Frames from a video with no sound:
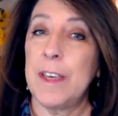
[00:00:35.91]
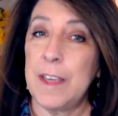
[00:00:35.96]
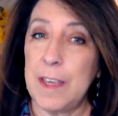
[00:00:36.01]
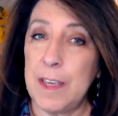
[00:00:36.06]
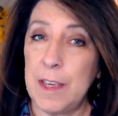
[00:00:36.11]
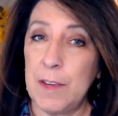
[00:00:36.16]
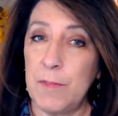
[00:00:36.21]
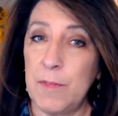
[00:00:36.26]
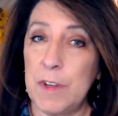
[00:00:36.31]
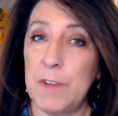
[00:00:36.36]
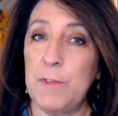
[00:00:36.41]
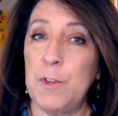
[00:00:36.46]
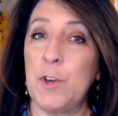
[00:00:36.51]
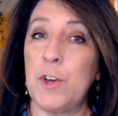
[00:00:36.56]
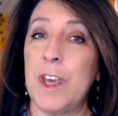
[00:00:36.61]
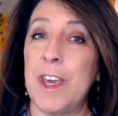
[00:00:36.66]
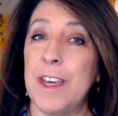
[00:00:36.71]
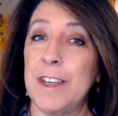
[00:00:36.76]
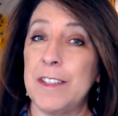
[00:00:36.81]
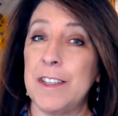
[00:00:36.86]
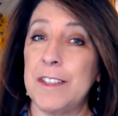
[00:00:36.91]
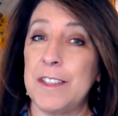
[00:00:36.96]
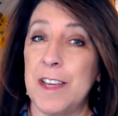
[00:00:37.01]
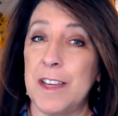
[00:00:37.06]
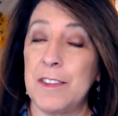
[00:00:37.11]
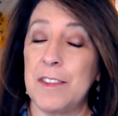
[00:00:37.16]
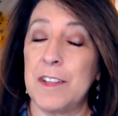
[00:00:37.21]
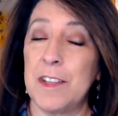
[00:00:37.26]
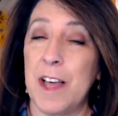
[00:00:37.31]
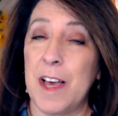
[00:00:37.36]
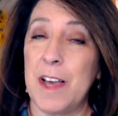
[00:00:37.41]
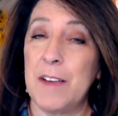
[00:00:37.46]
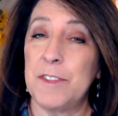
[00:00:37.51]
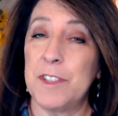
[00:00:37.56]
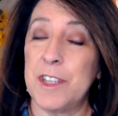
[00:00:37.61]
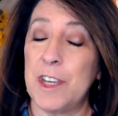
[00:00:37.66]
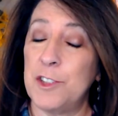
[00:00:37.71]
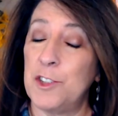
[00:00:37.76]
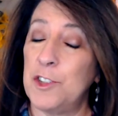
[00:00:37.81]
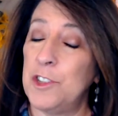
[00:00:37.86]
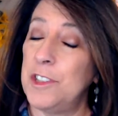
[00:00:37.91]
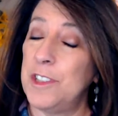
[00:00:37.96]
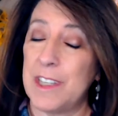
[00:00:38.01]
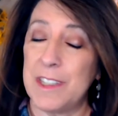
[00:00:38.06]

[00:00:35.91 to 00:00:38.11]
even if you can't attend the live sessions.